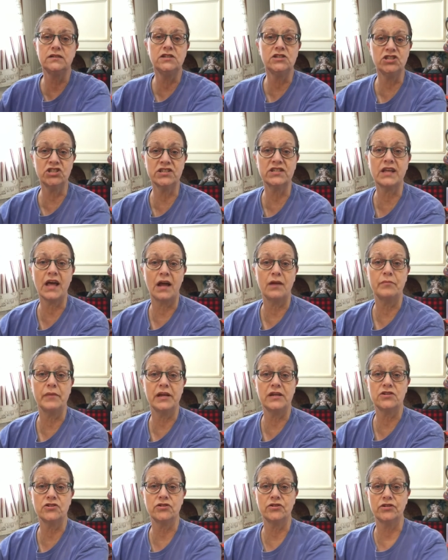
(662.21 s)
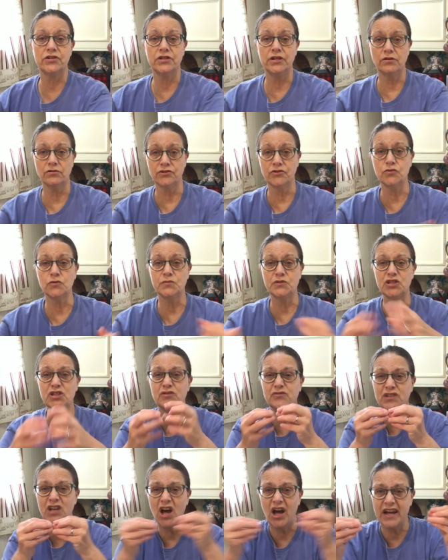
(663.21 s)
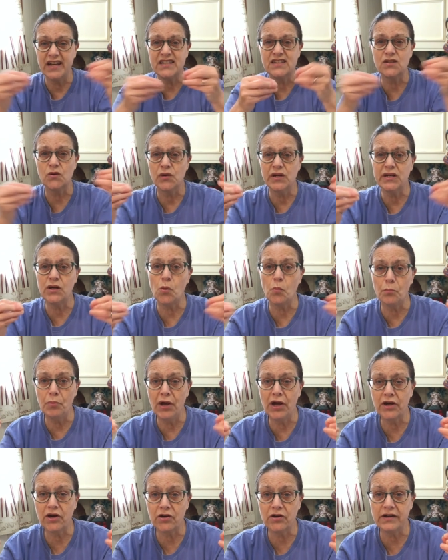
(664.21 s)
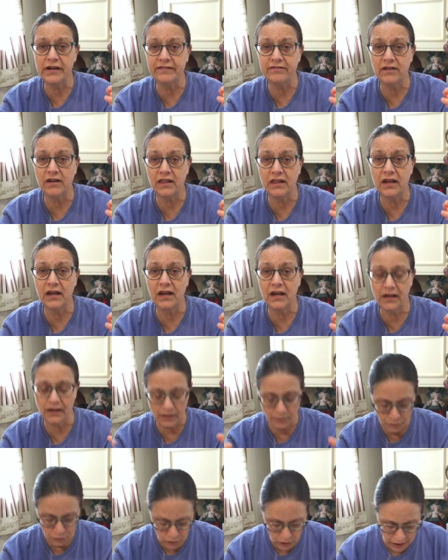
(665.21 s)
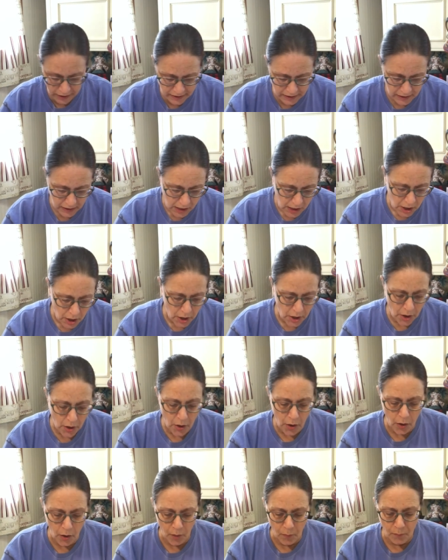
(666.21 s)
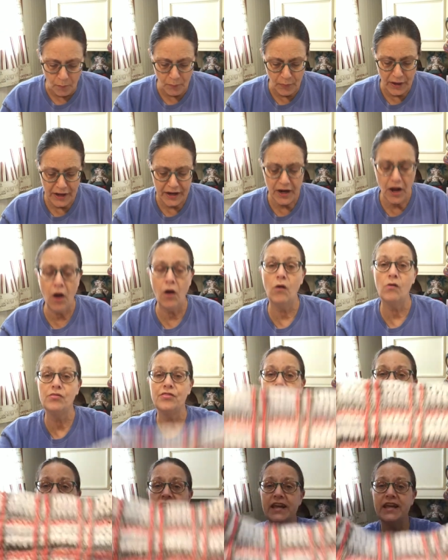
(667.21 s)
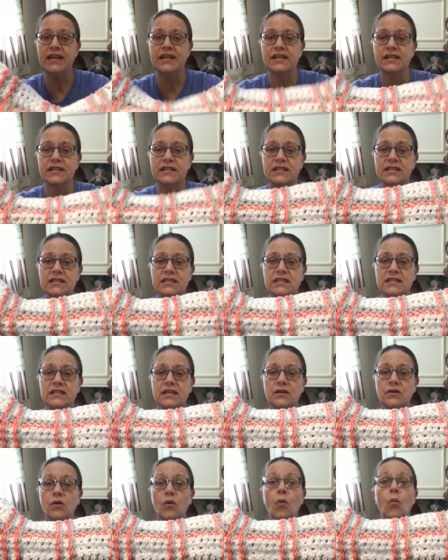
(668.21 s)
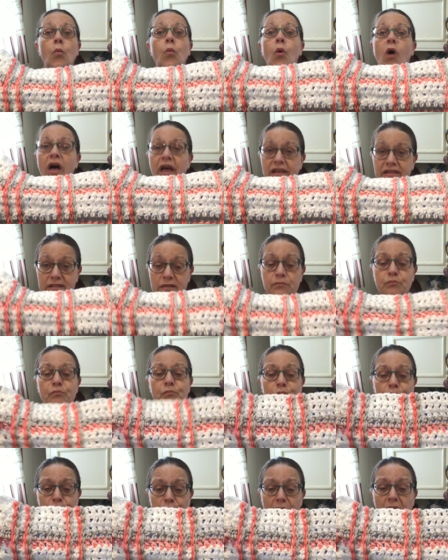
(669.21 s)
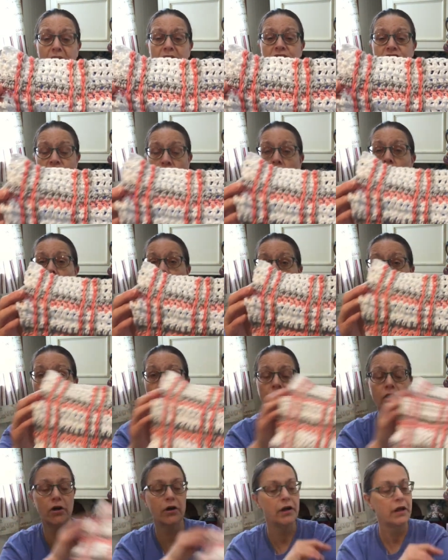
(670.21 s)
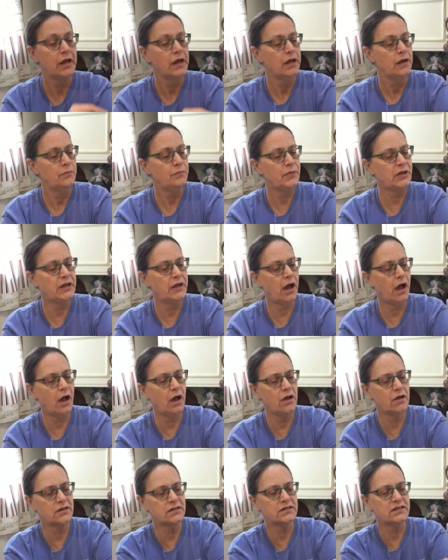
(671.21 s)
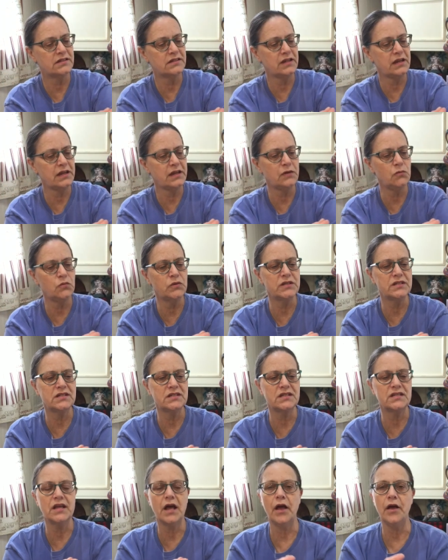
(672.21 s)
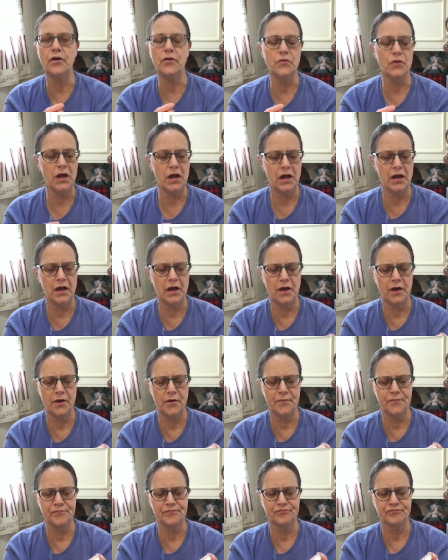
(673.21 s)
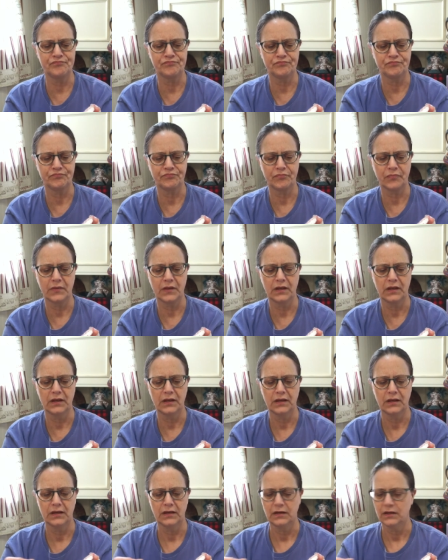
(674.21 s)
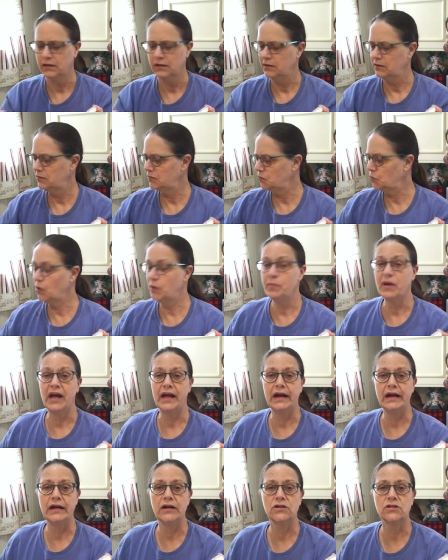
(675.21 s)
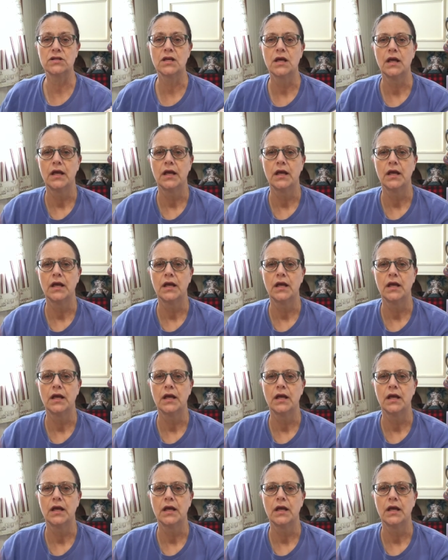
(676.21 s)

You just got to make sure you don't do them too tight so it don't pucker everything up, right? But on this was much harder because it was so, um, it's one of my hairs.